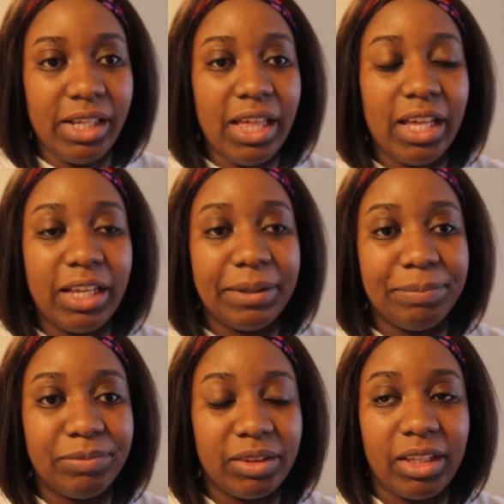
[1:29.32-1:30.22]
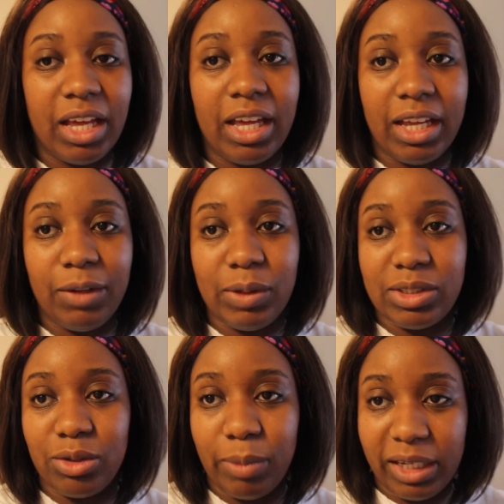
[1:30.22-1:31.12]
Um, but I
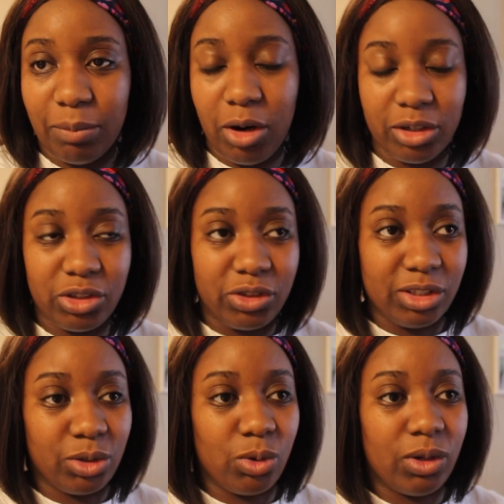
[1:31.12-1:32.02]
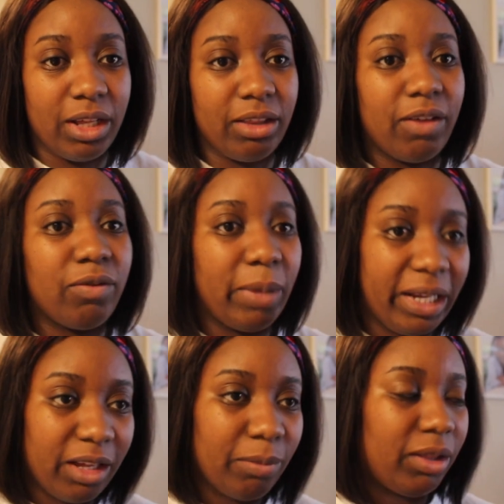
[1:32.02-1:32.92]
went to makeup artistry school. I love
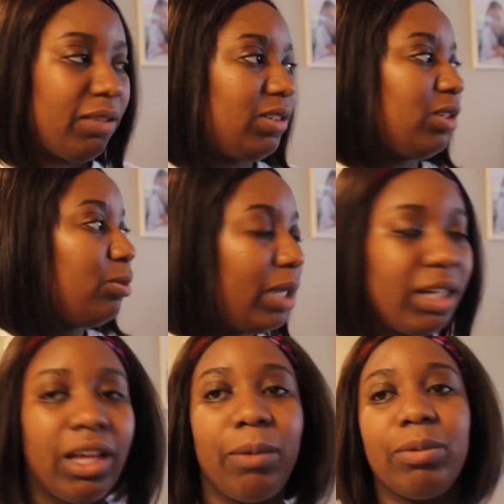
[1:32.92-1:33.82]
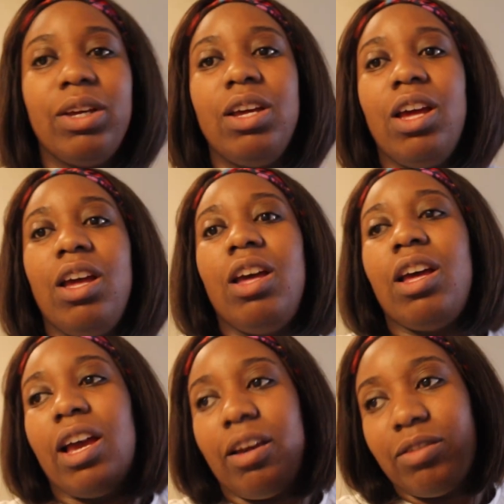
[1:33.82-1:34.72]
makeup. I love to do makeup.
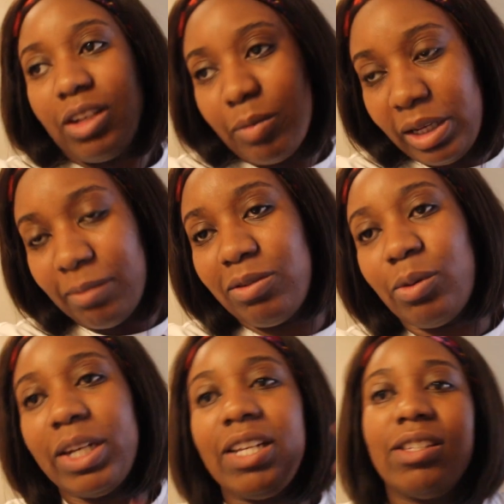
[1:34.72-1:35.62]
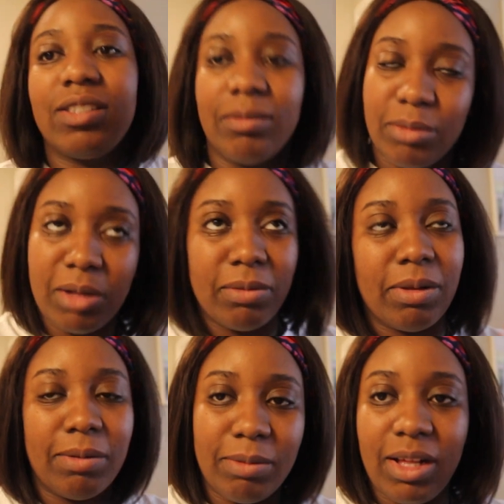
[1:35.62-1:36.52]
I've done makeup for weddings and blah, blah,
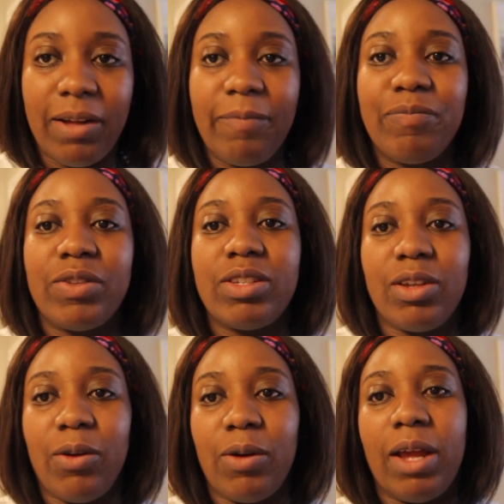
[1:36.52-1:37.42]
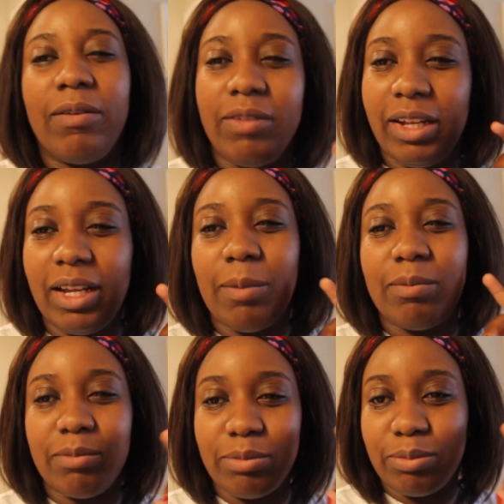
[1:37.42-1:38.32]
blah, blah, blah. So I feel like
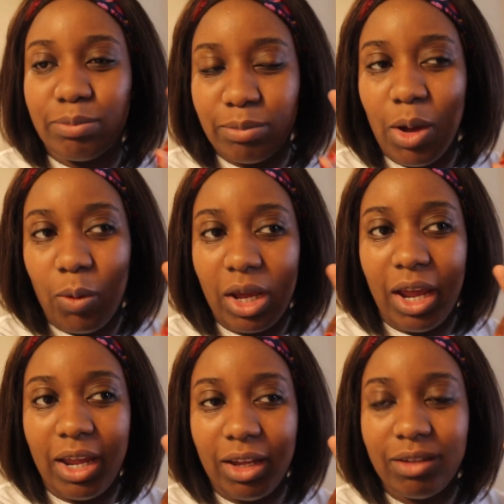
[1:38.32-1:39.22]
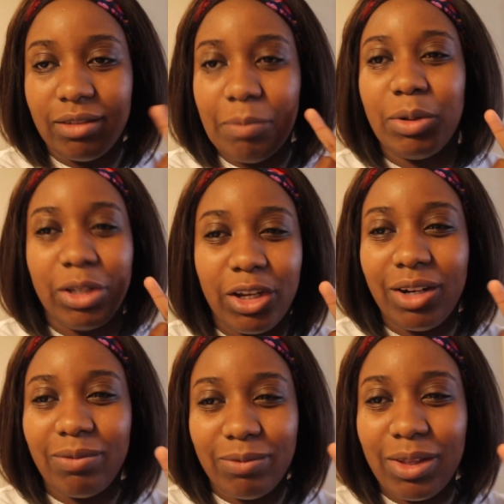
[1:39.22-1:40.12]
I'm okay. I'm pretty
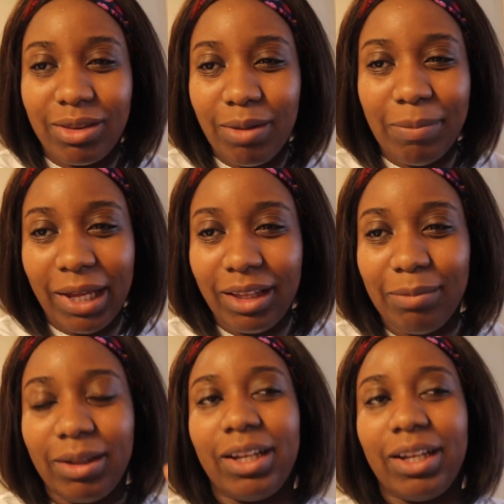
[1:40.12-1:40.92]
good with my makeup.